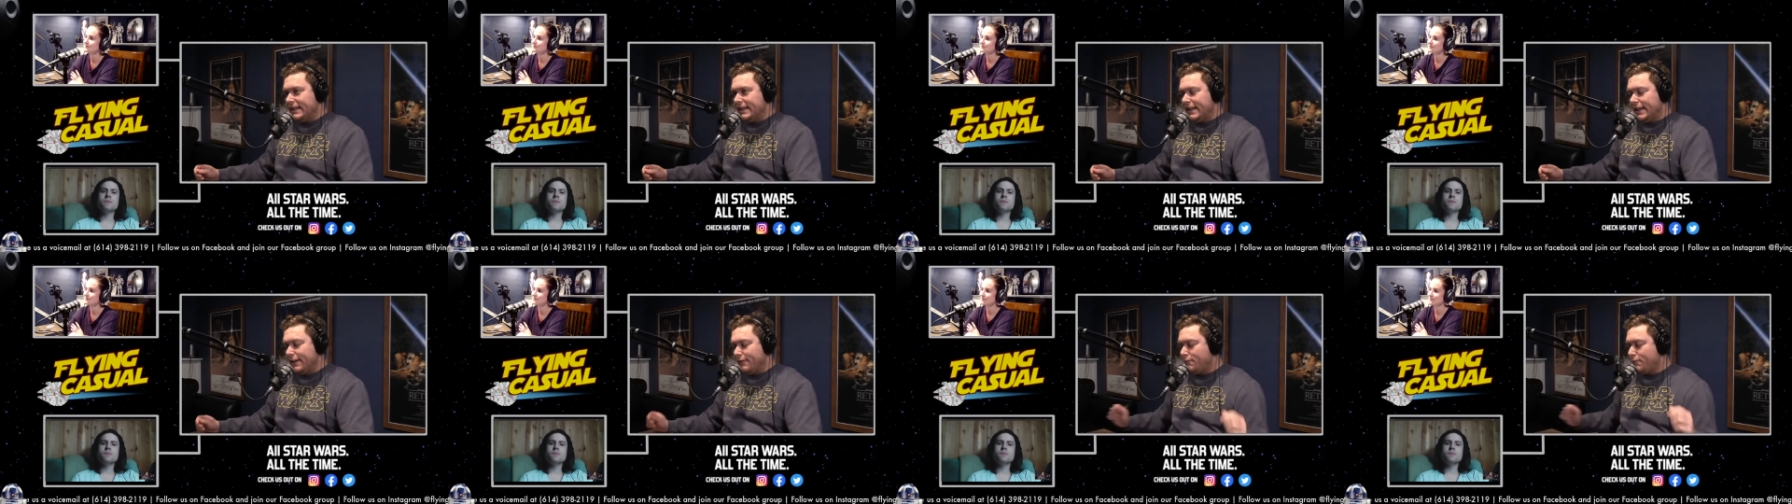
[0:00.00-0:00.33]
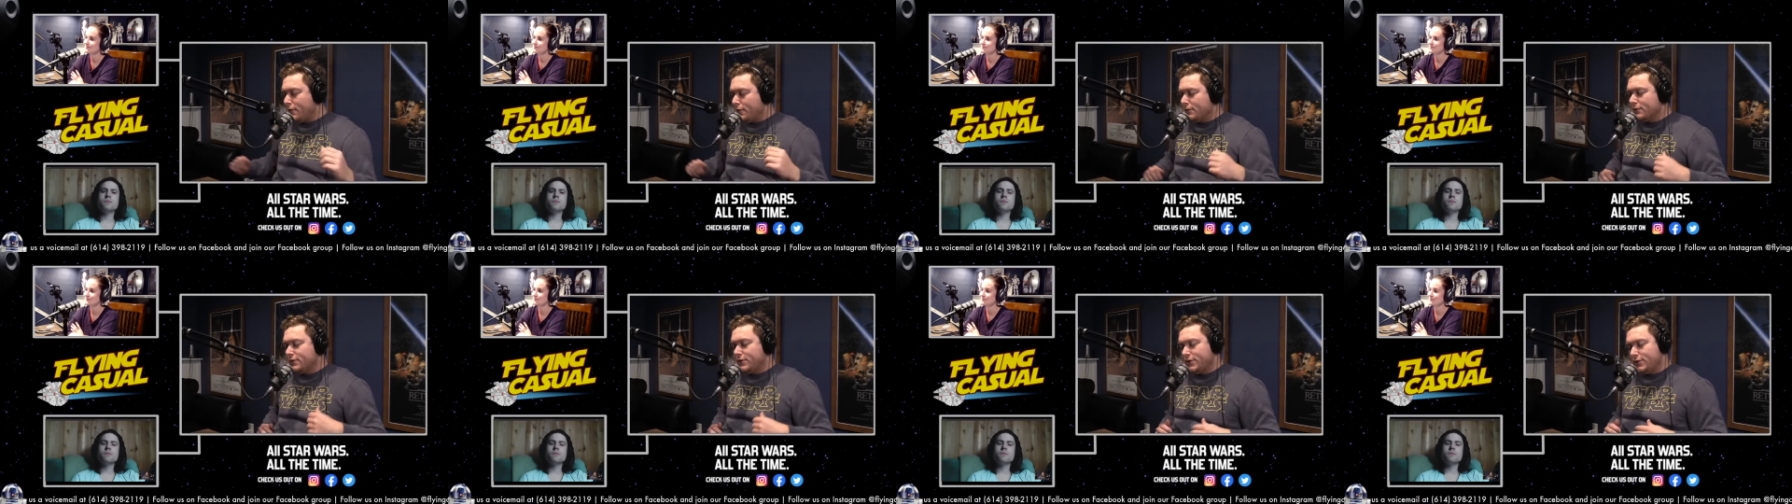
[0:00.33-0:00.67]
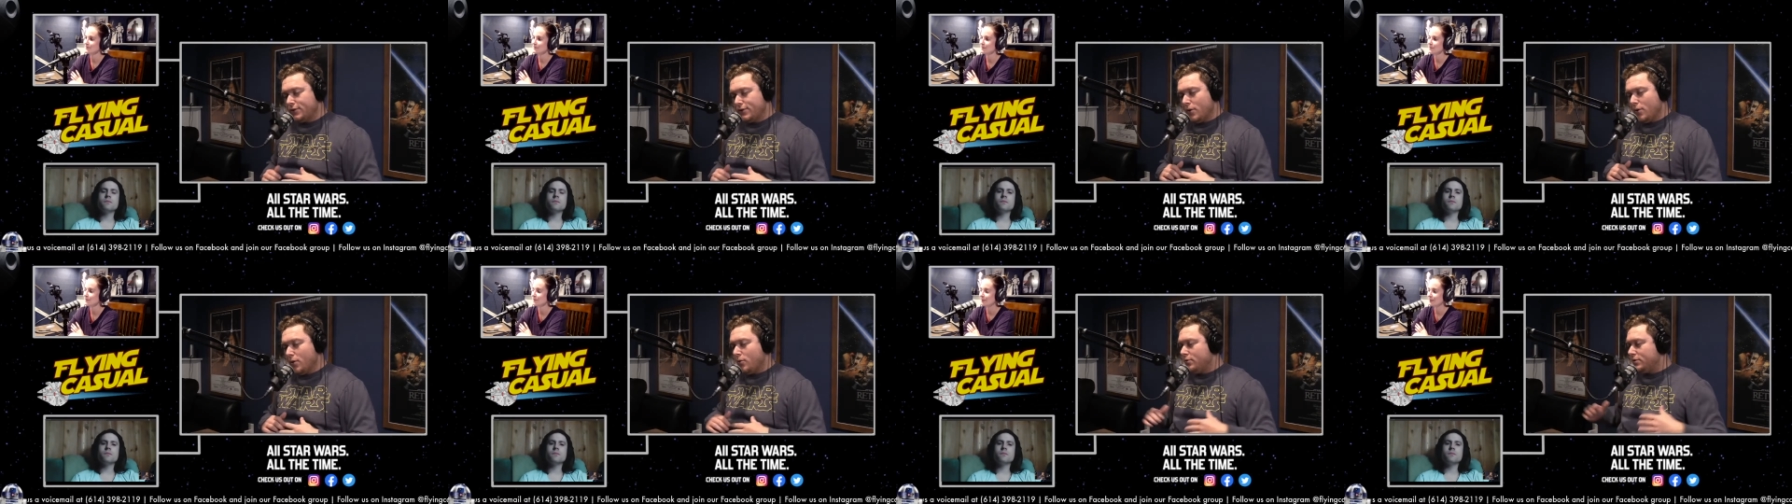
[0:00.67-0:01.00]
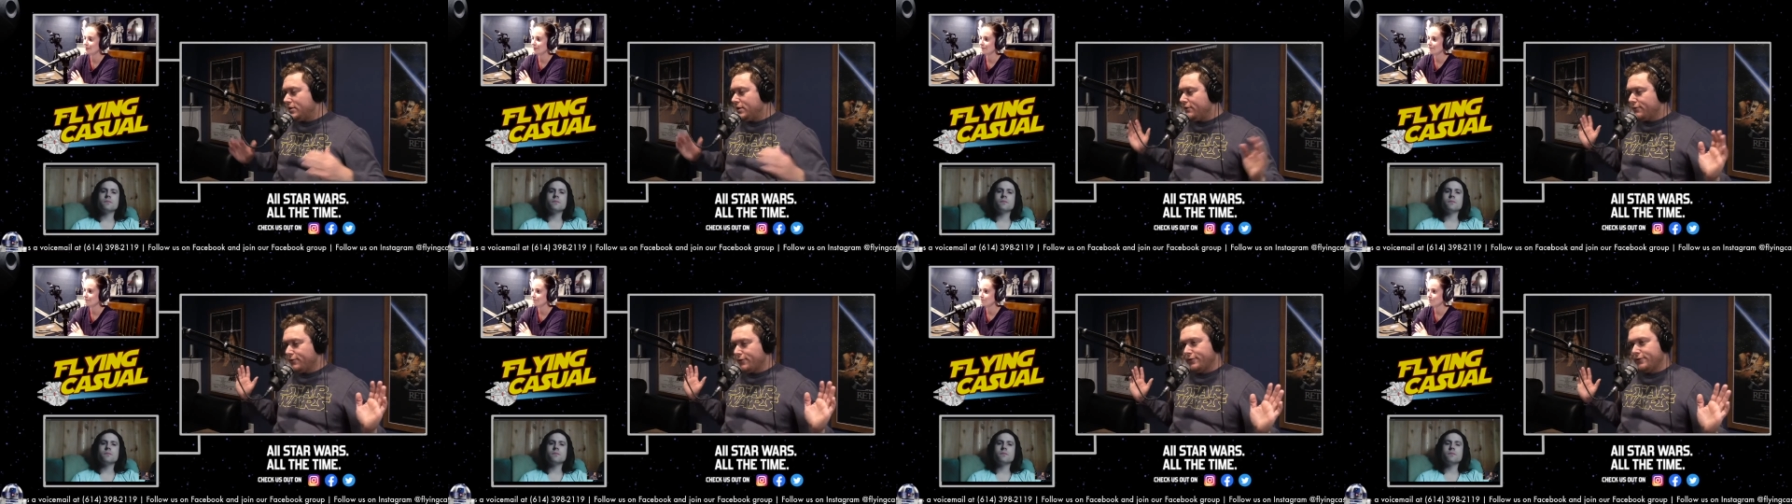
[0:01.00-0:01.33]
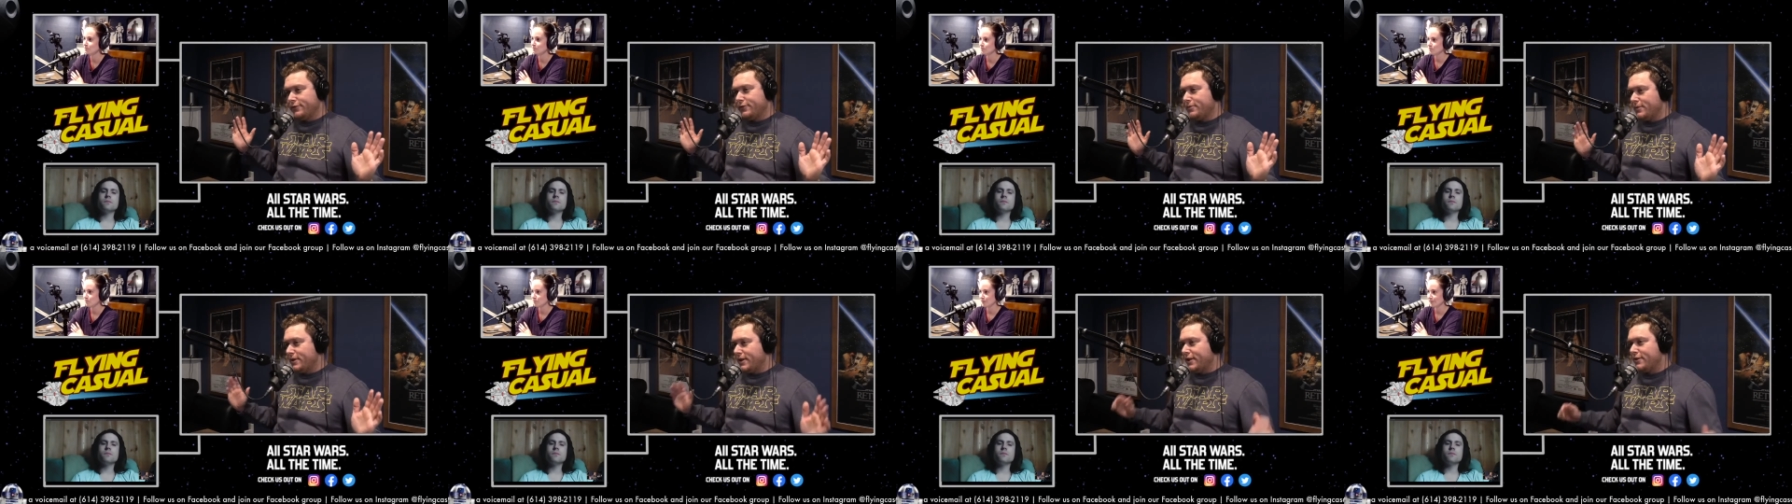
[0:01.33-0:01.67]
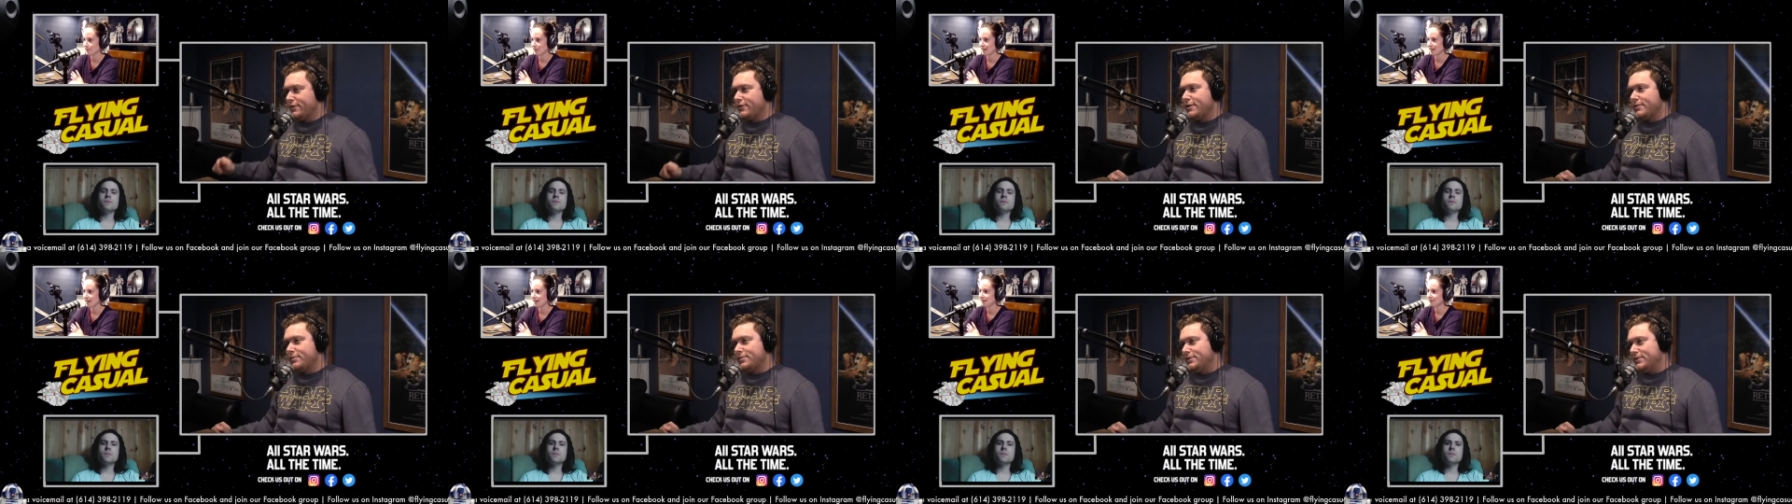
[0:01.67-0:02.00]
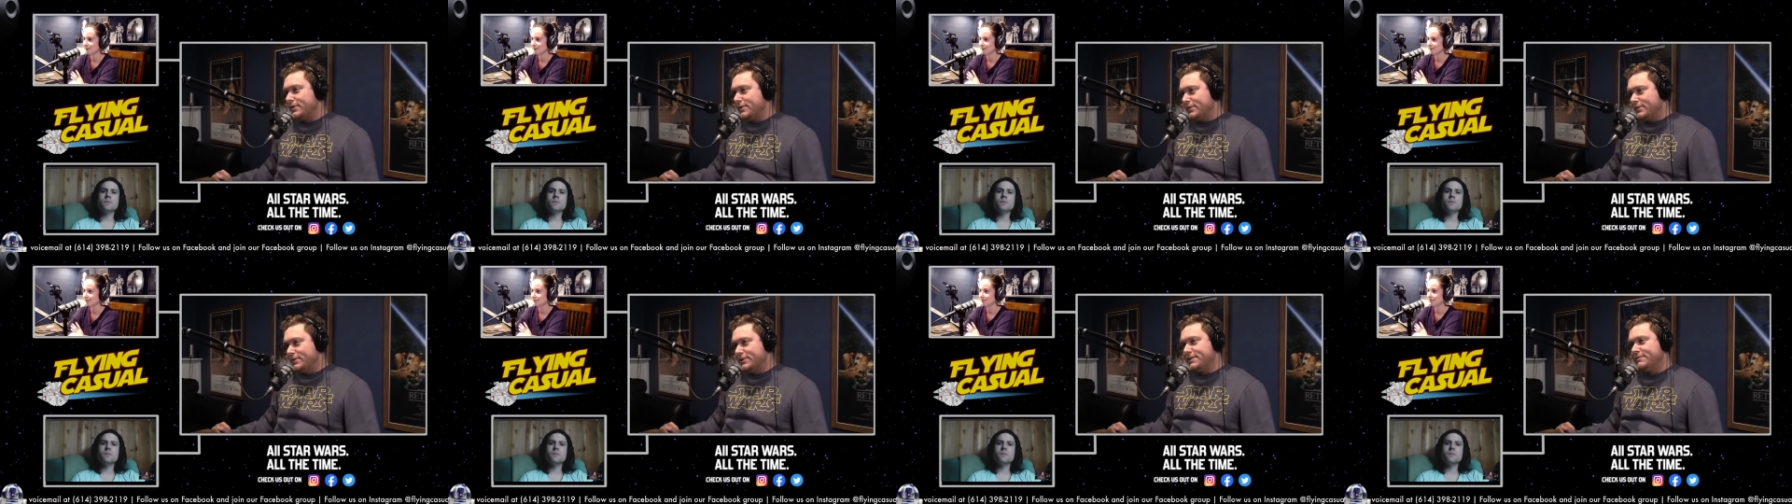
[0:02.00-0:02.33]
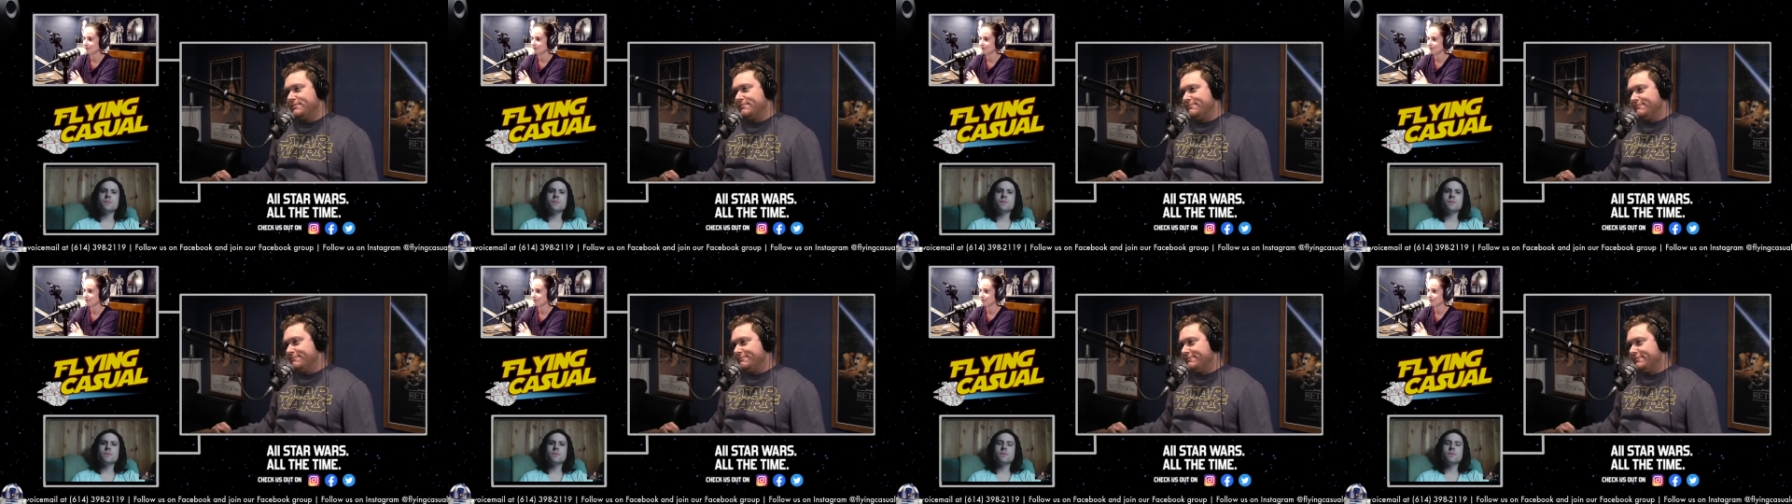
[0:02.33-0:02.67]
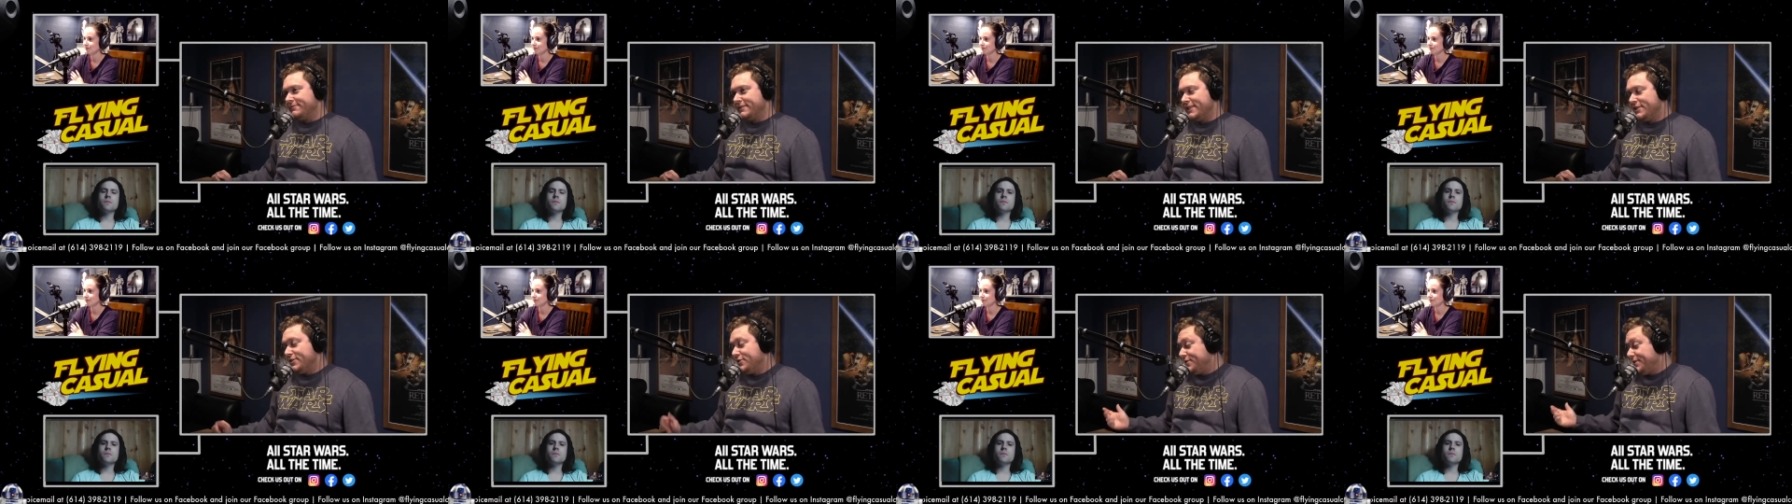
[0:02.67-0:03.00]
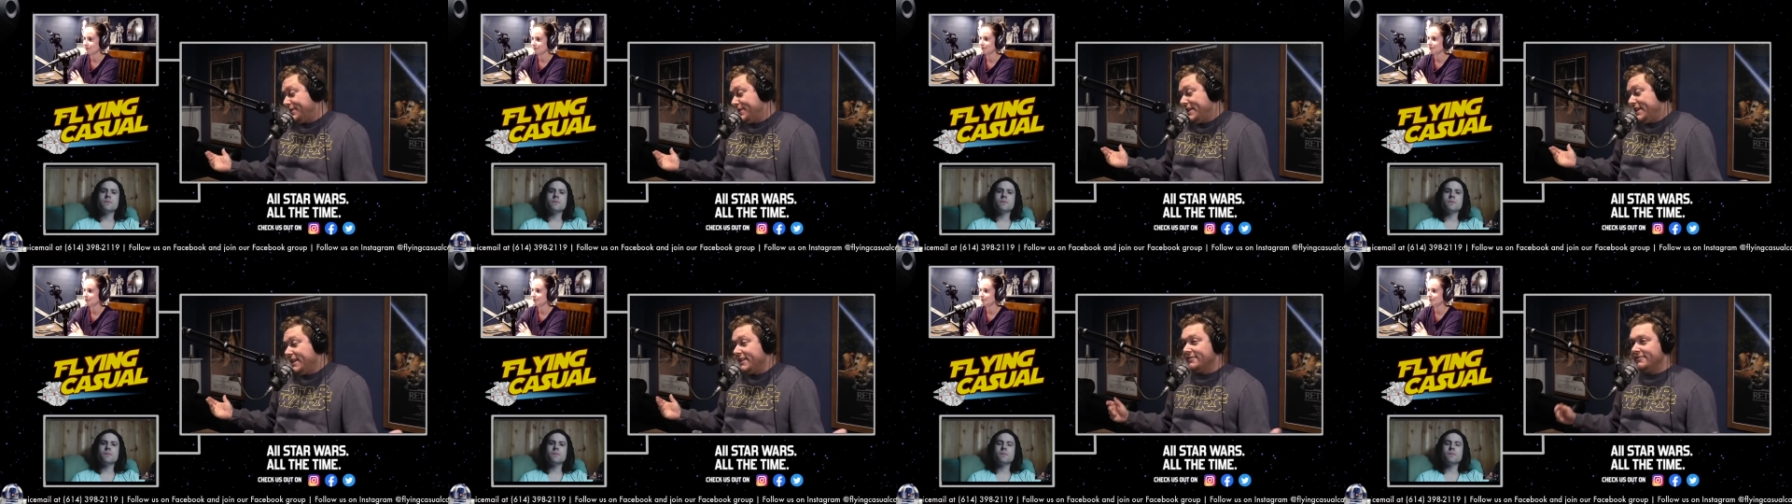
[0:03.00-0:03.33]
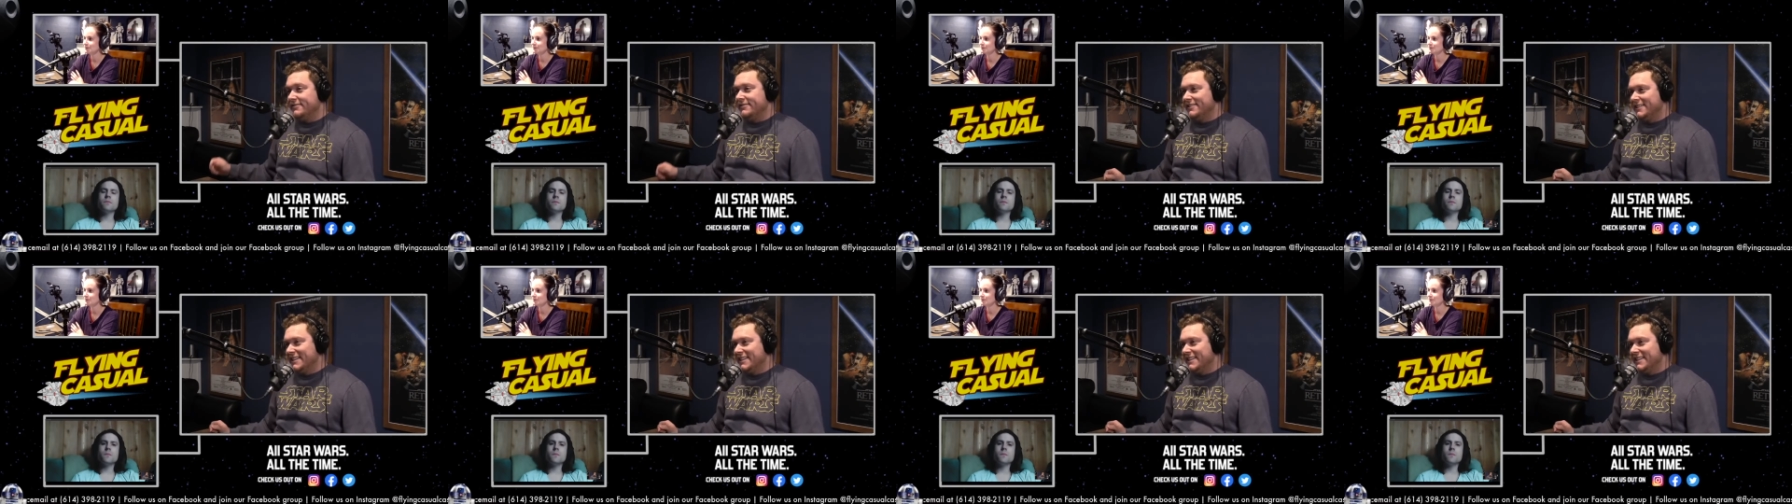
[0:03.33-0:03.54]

It felt so different from the other episodes. It just did.